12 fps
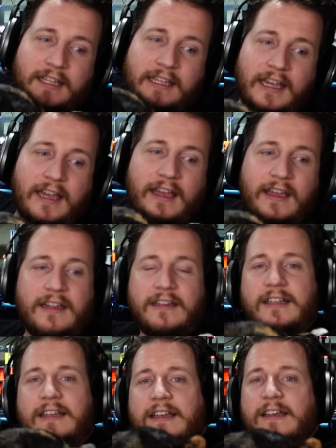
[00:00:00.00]
Get a
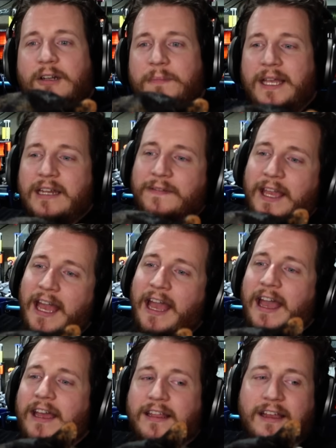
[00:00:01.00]
little bit of
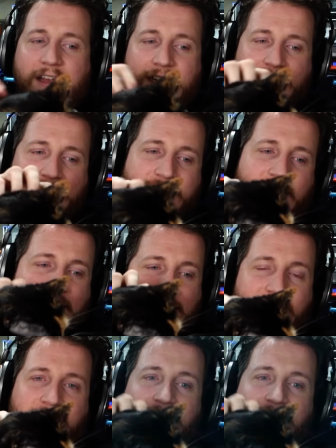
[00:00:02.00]
cat content in